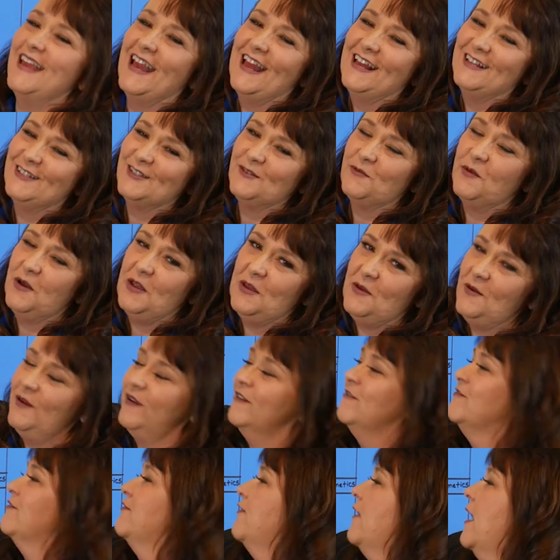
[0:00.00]
guess what you
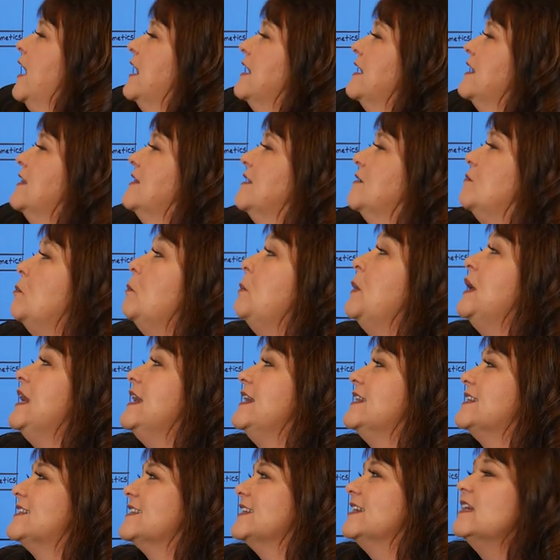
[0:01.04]
can find in the
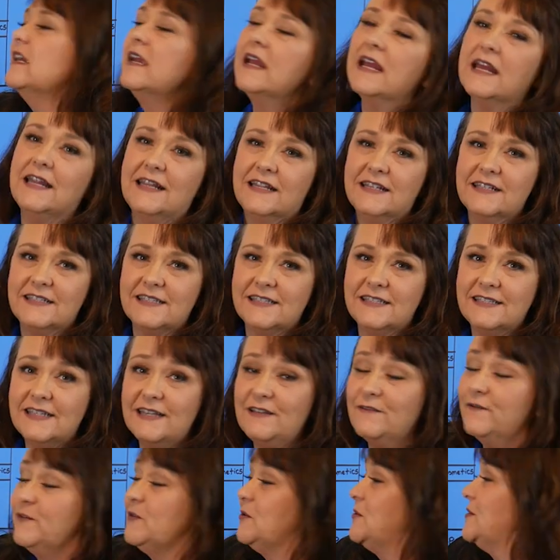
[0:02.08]
meat in the
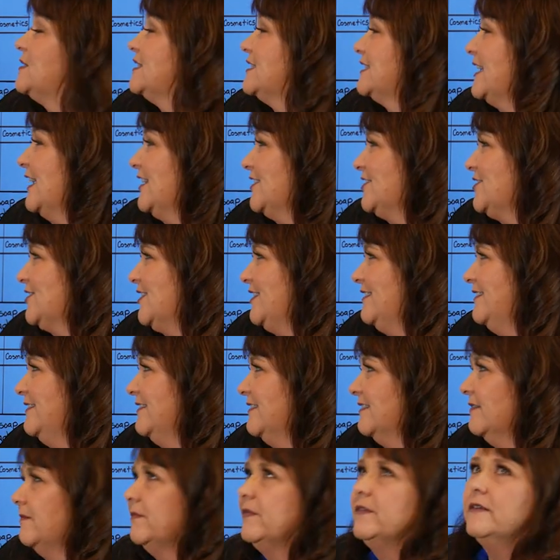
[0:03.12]
seafood section,